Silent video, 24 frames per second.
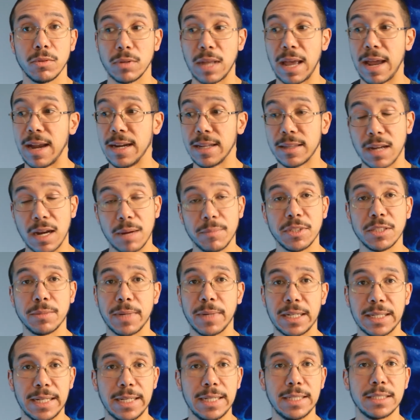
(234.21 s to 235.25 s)
anytime he's
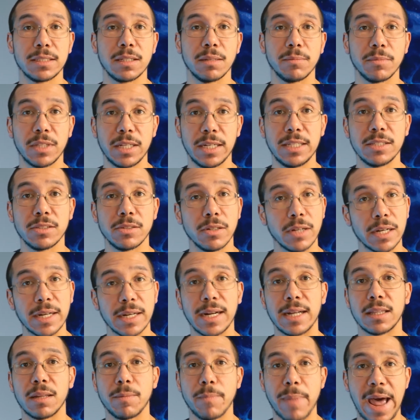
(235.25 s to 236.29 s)
about to eat something, he's looking
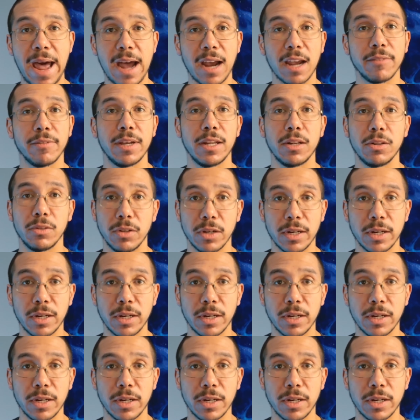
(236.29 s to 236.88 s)
at the back of it and